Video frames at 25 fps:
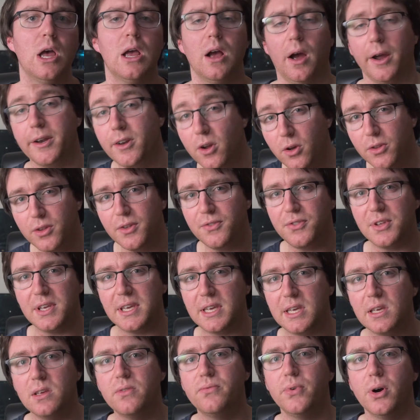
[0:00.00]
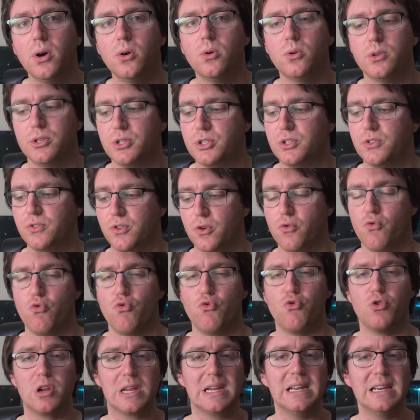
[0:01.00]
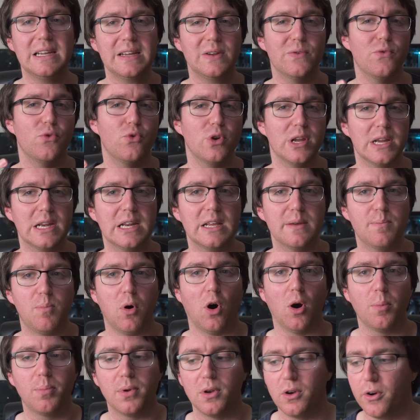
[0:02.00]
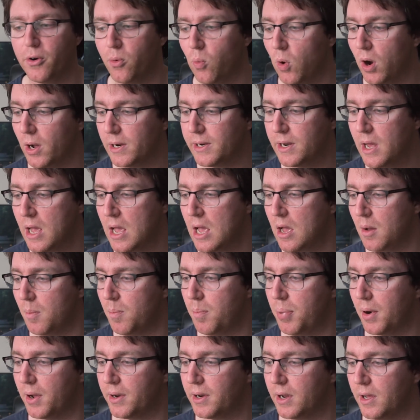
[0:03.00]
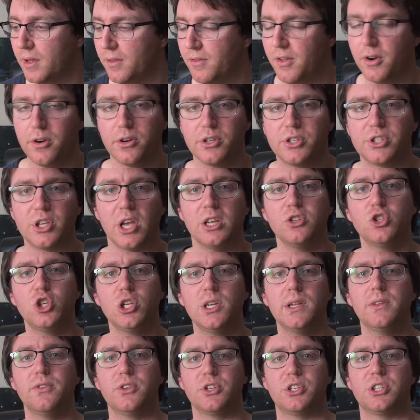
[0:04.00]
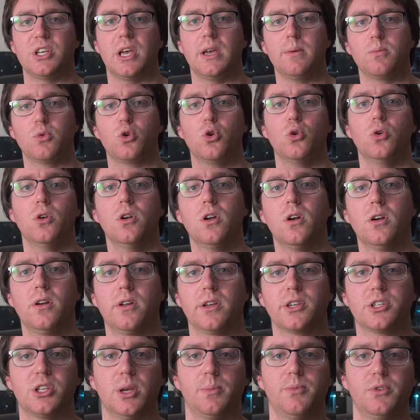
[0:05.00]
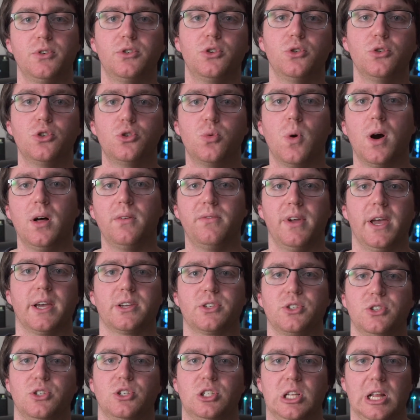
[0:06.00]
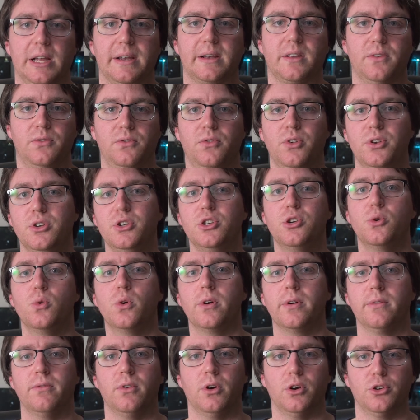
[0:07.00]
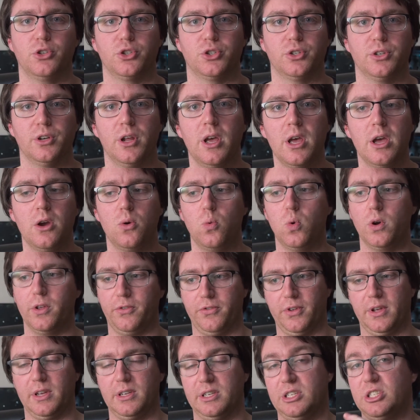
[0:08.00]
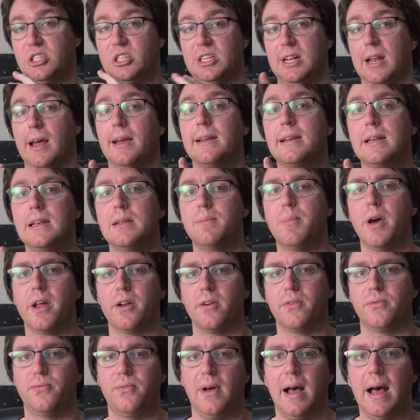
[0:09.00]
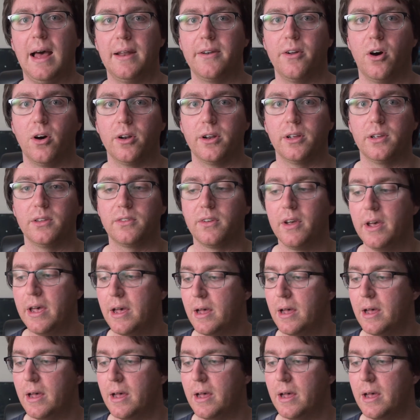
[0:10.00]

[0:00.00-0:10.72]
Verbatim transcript: I know that the EVO is the really really popular one, but they're essentially the same cooler except the 212X is like the newer version with a slightly better fan on it